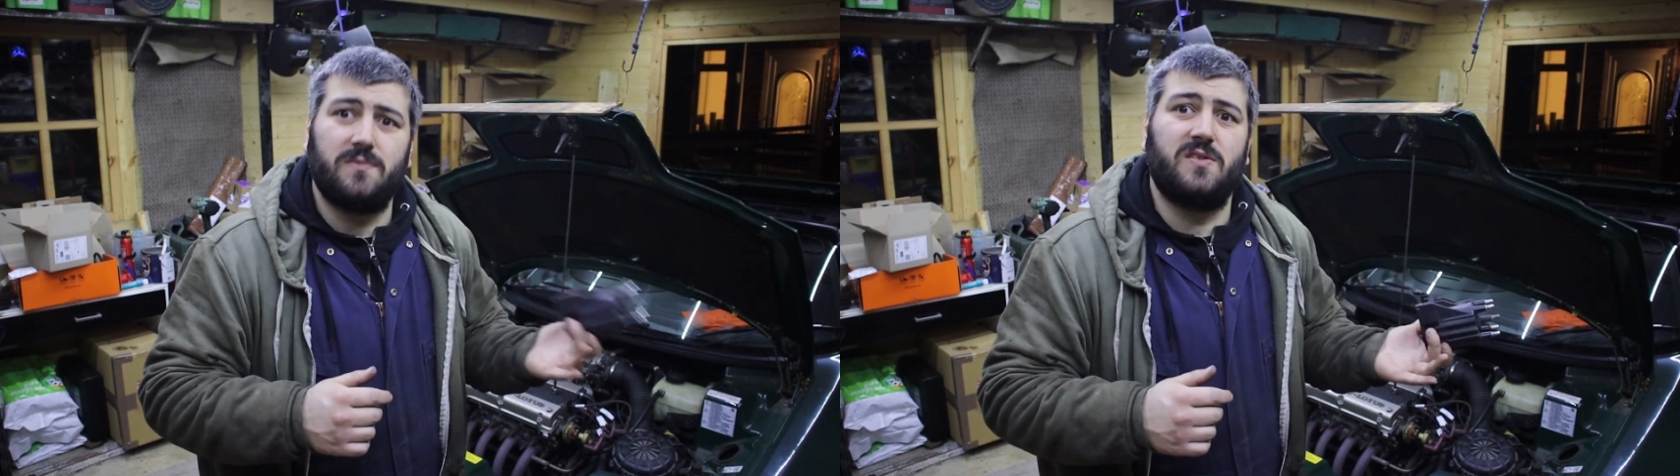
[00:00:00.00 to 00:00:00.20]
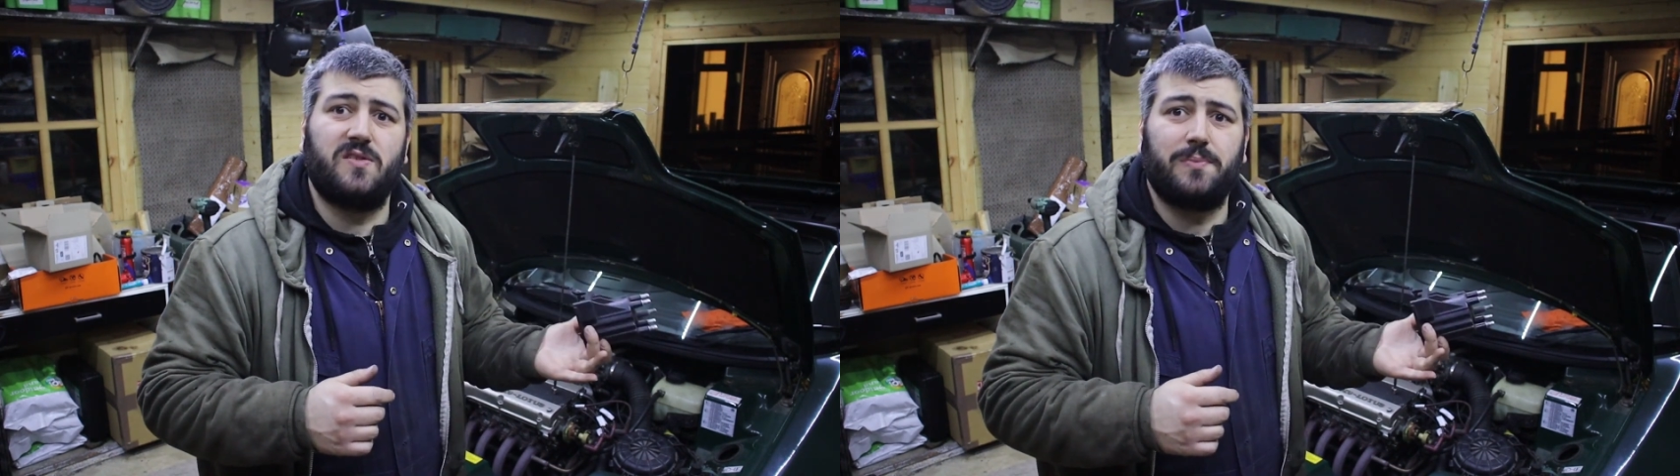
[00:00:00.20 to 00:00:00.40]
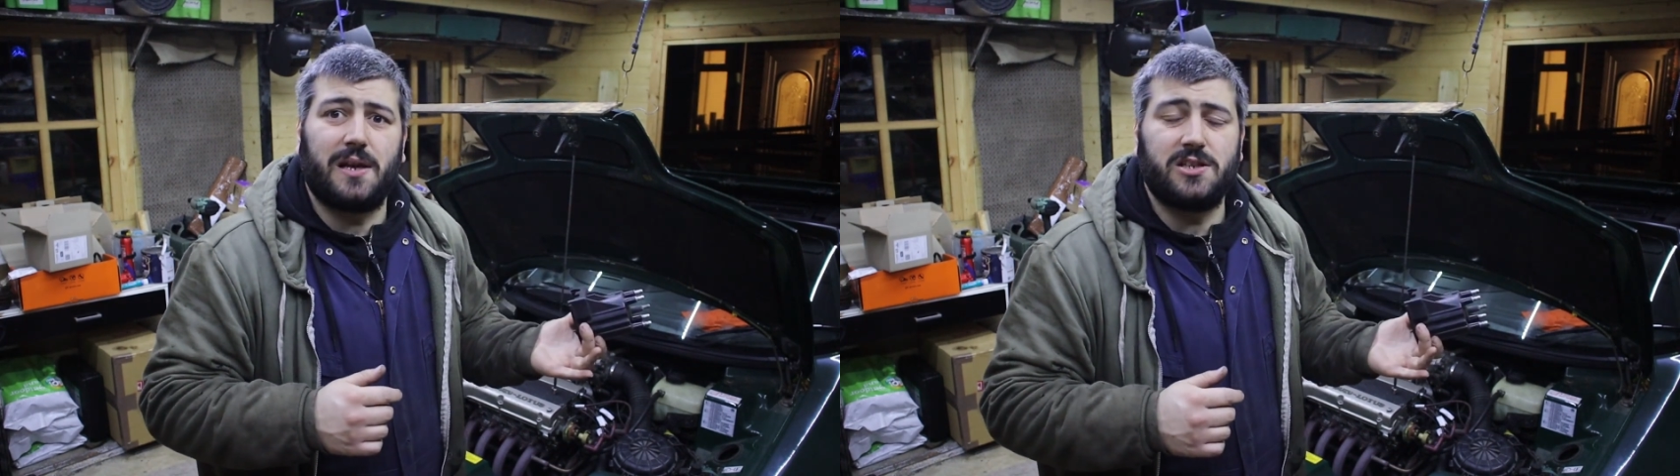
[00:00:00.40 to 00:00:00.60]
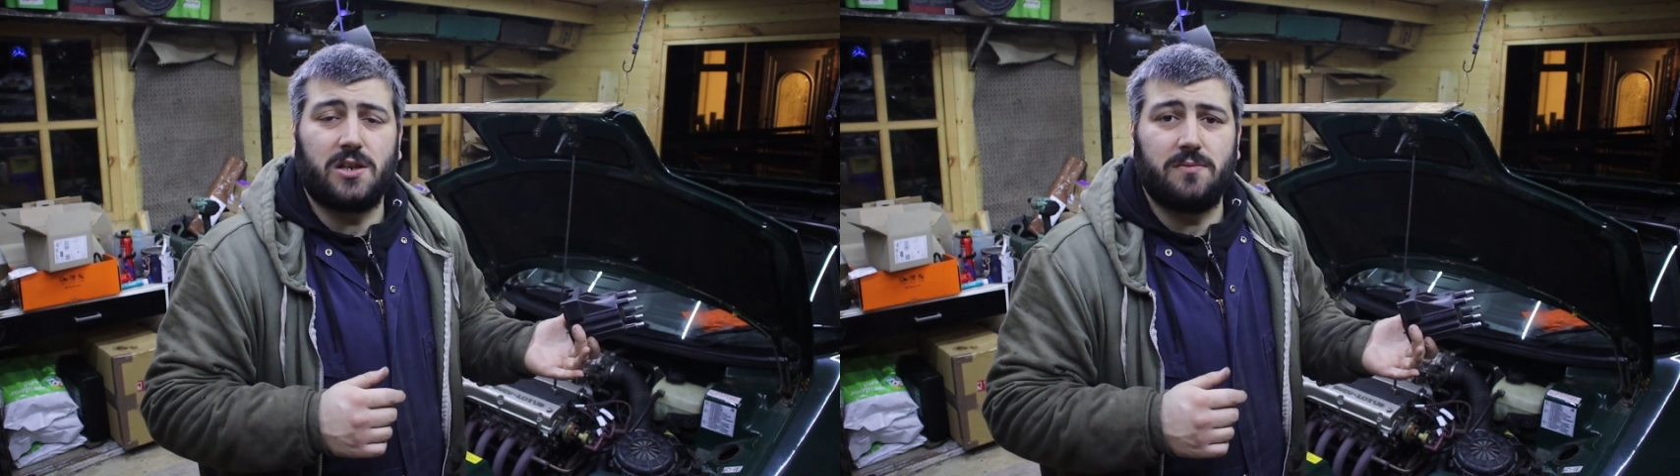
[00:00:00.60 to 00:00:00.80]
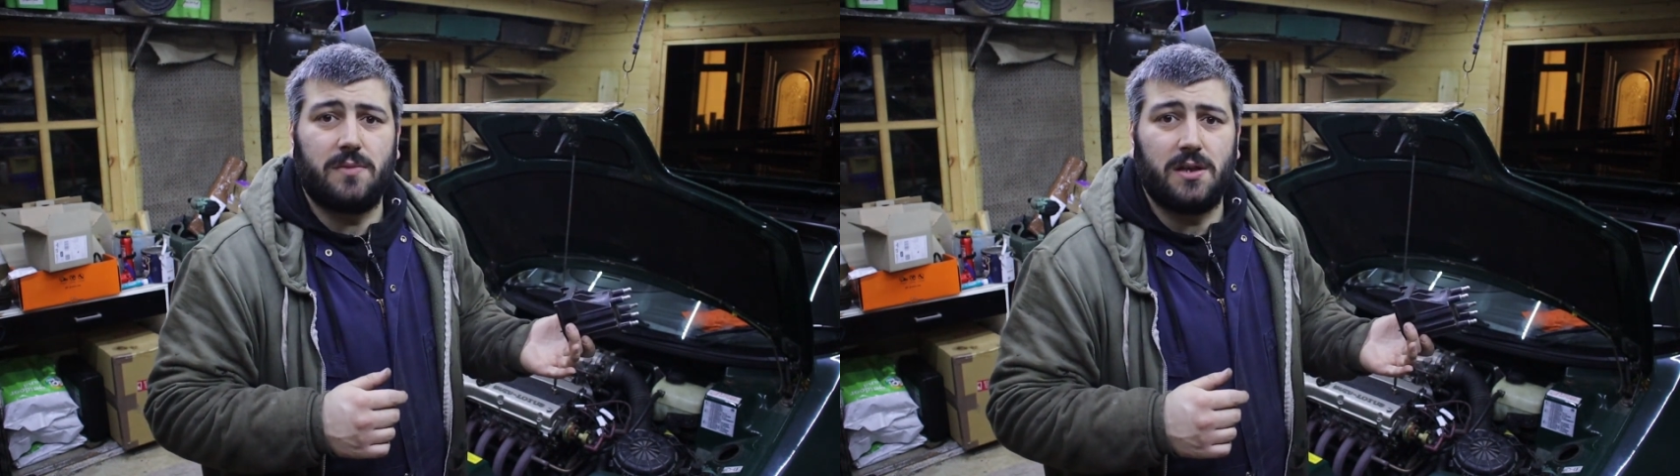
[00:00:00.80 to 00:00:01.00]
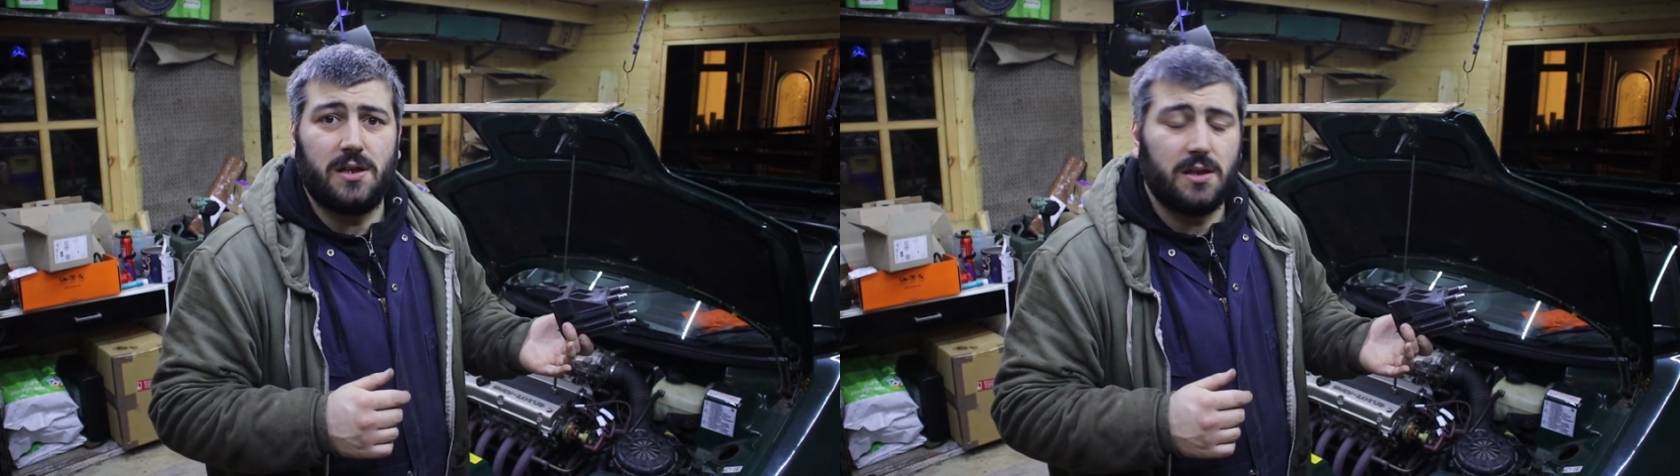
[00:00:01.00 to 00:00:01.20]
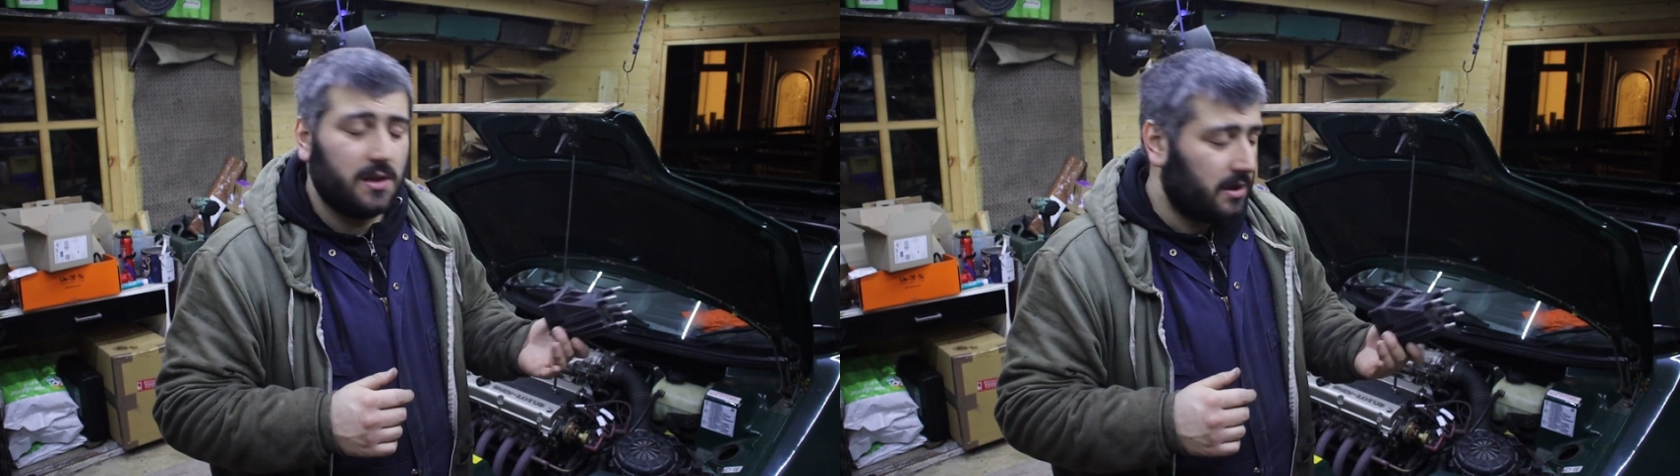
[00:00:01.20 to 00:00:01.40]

splash out money.